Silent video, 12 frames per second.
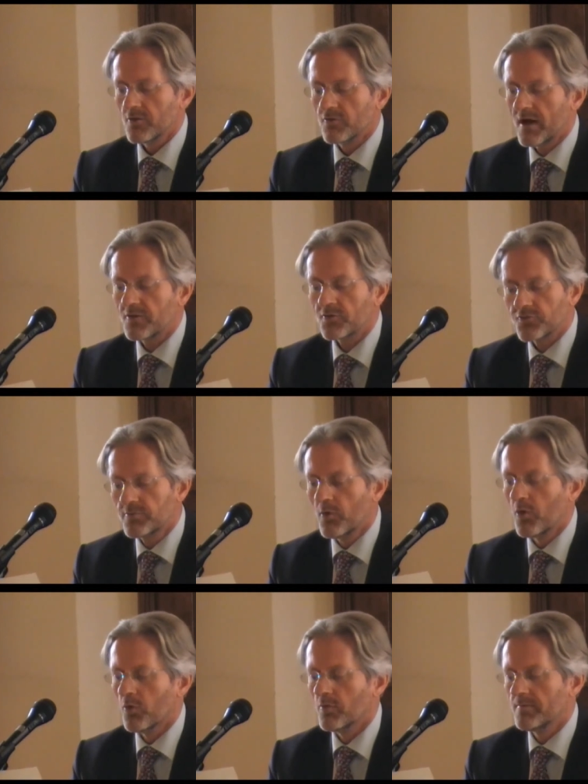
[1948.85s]
The rather
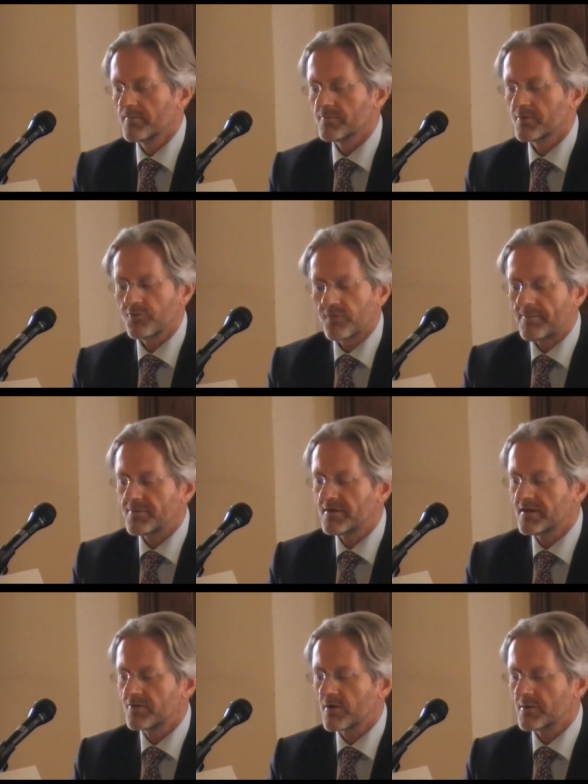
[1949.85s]
small but
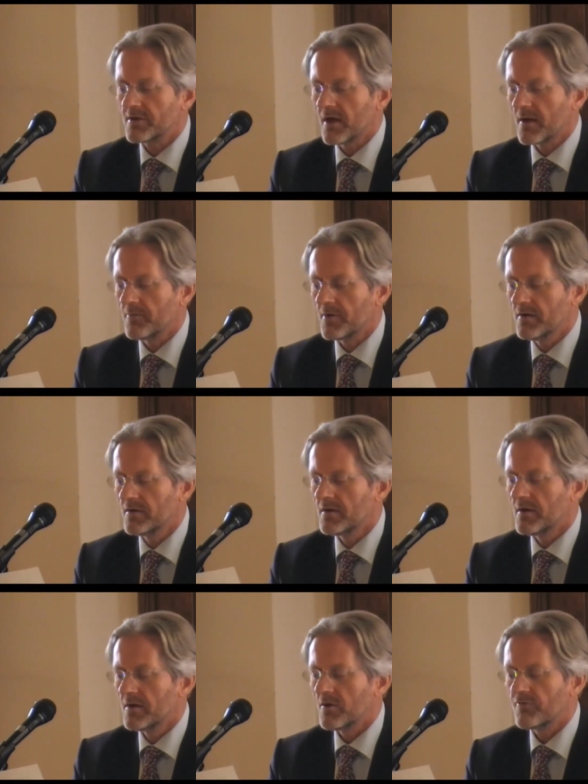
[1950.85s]
rapidly growing number
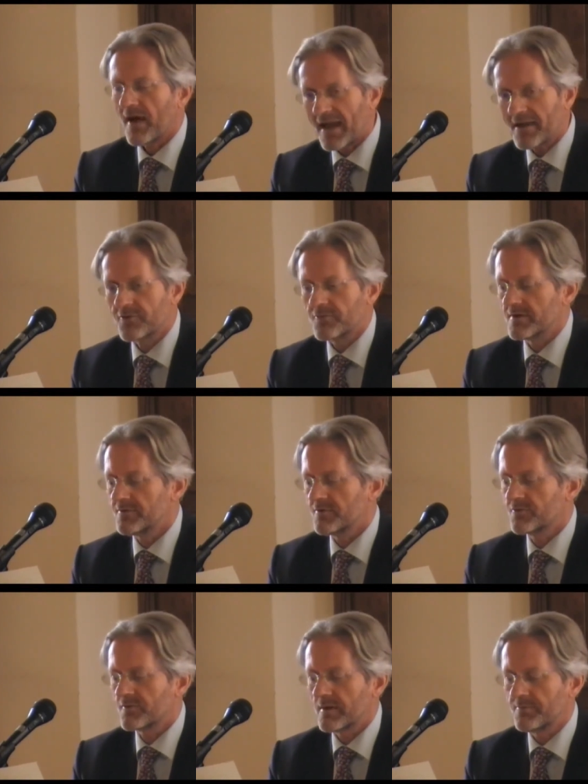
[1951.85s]
of accurate
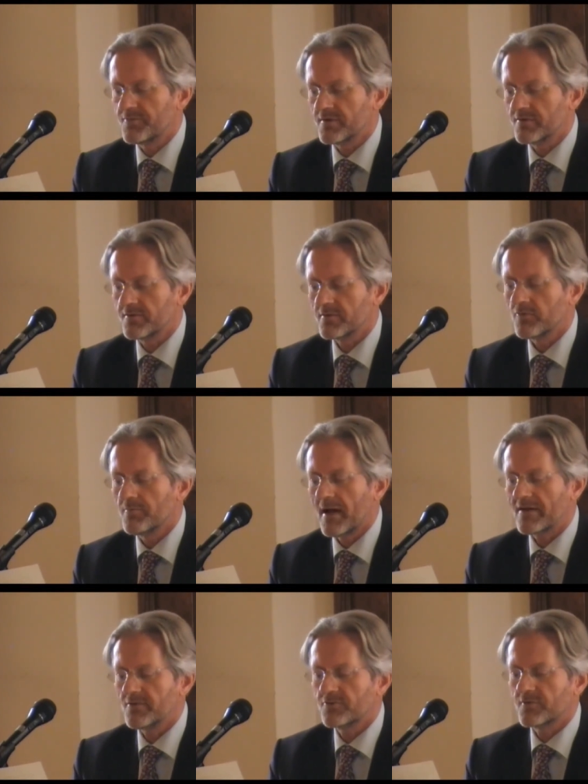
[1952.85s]
descriptions of
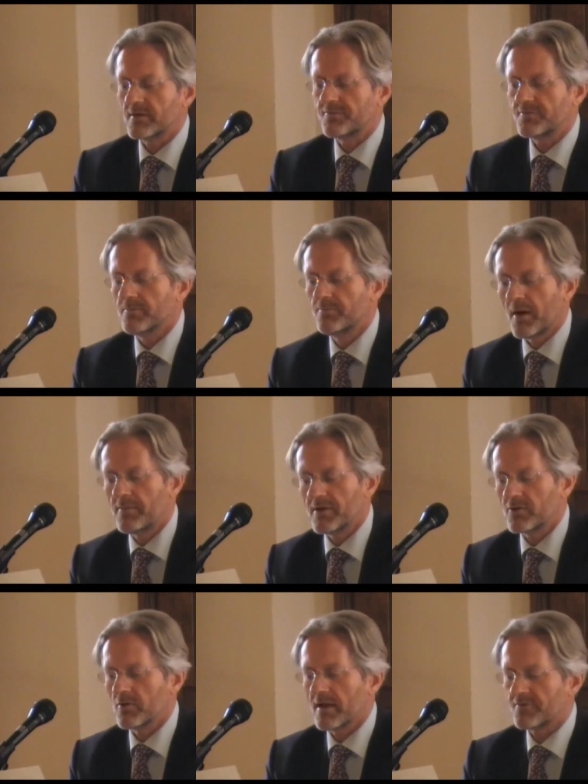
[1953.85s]
manuscripts in
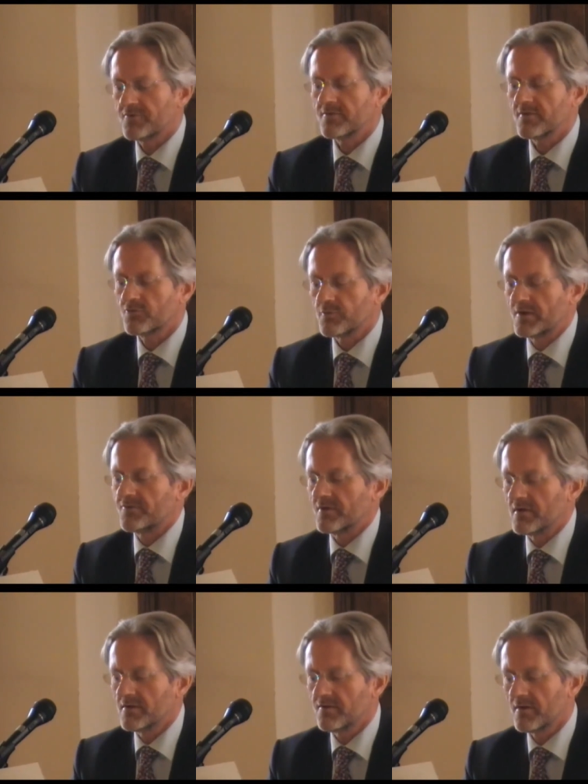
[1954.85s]
public collections in
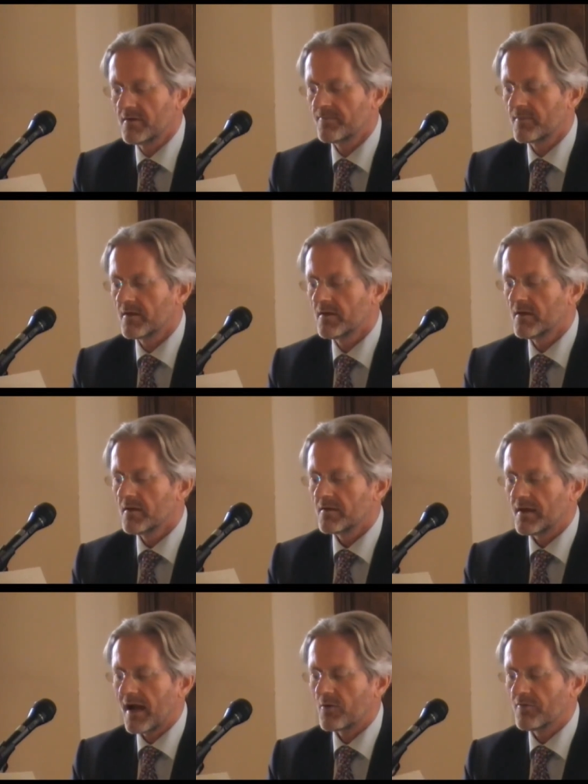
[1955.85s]
Switzerland,
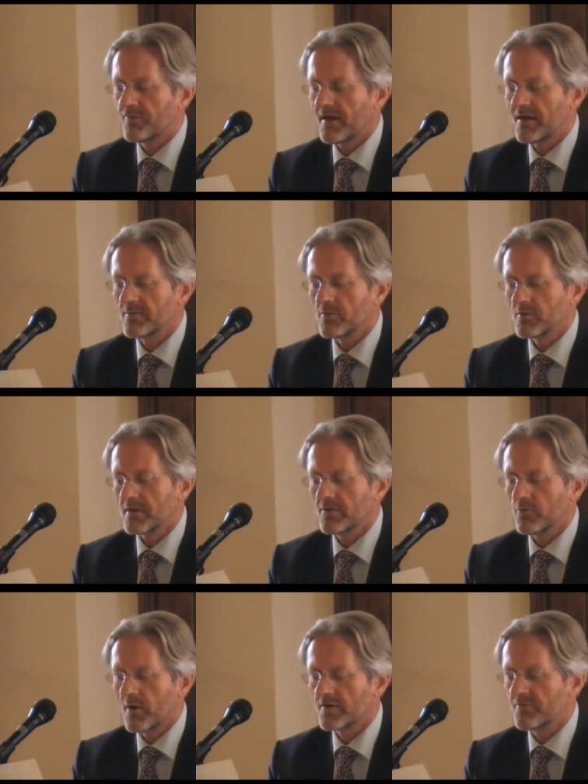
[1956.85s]
now available
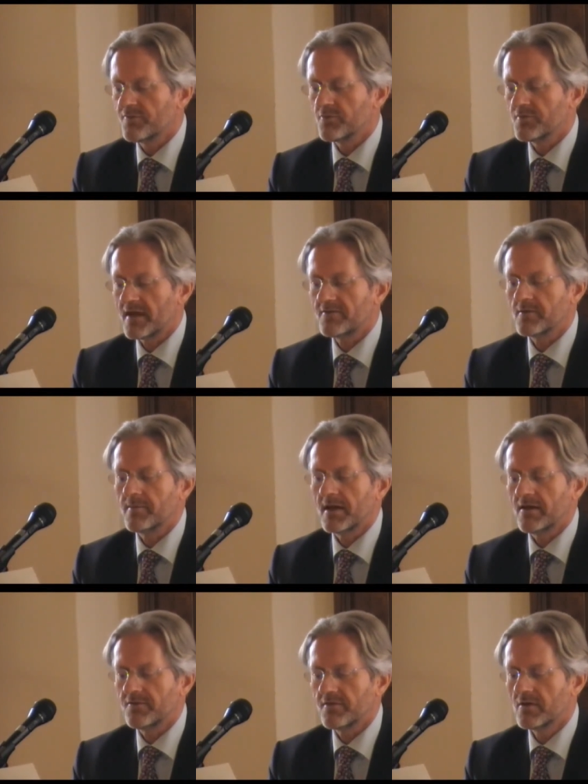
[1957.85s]
in the wonderful
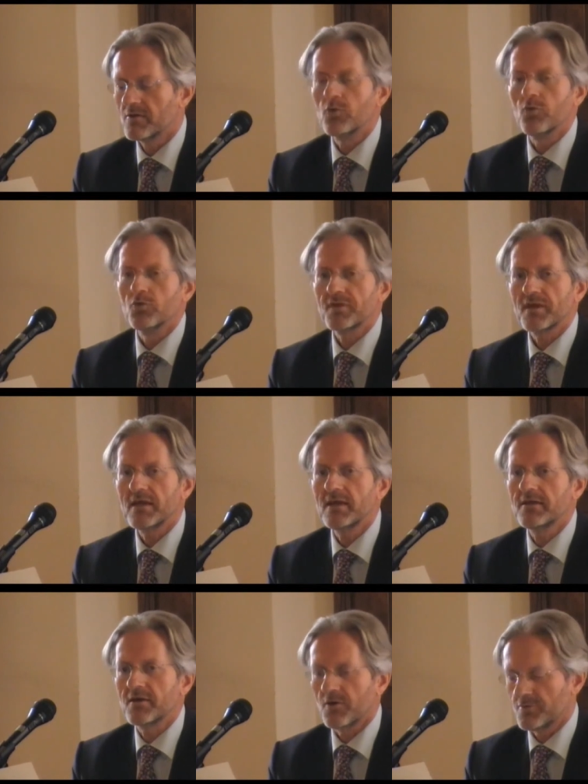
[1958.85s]
database called
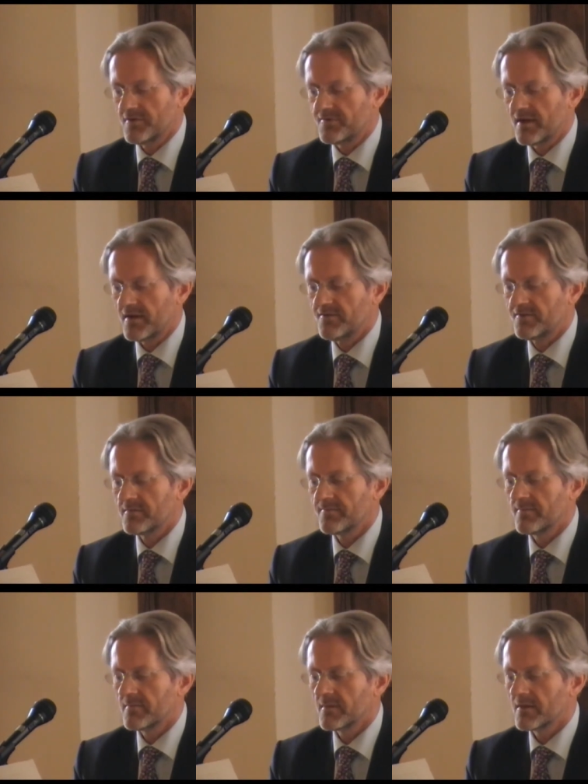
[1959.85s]
eCodices,
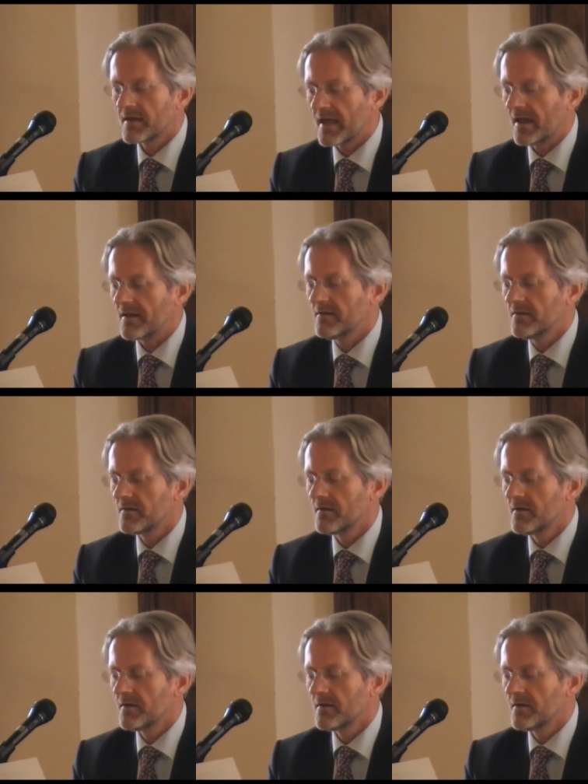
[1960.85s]
can,